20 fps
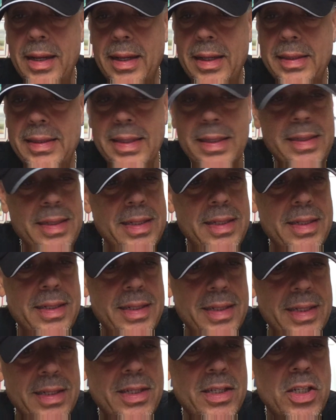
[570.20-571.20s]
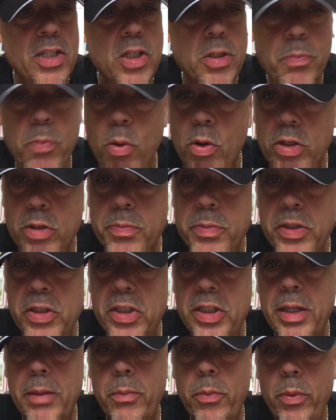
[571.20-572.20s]
This is
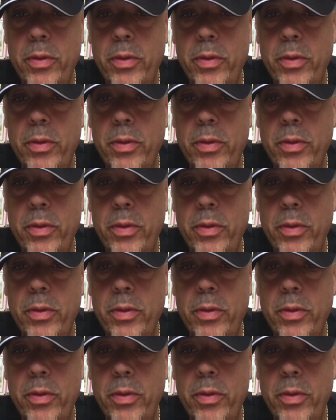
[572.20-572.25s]
sportsmanship.